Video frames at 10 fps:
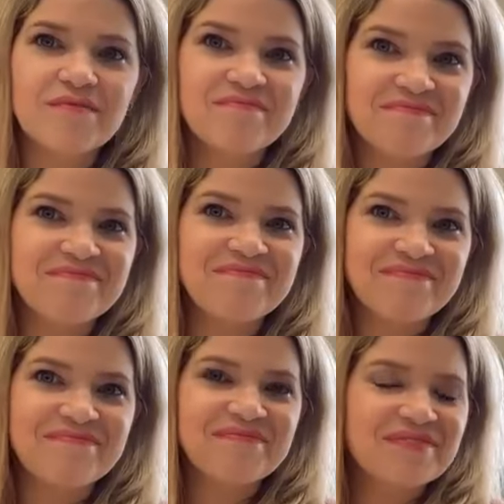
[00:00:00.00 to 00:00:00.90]
the common
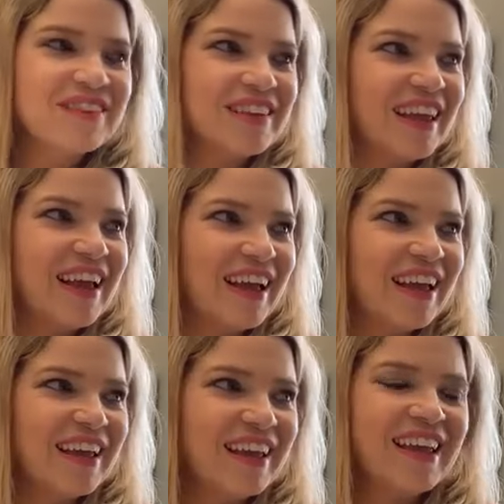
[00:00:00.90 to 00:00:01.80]
people. Yeah.
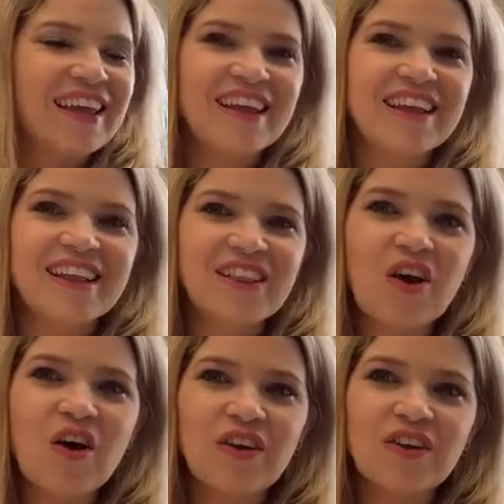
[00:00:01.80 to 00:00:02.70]
Yeah. So
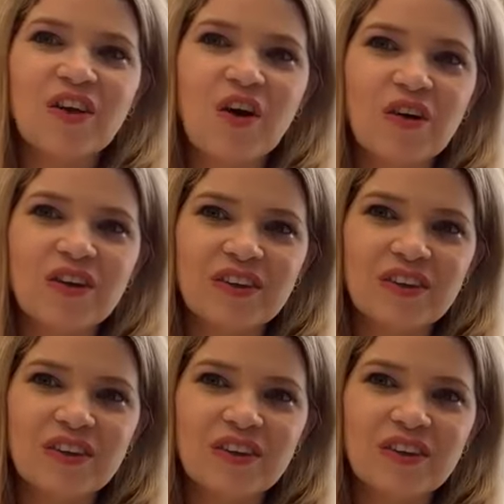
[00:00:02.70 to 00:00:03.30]
the, ho- the ho-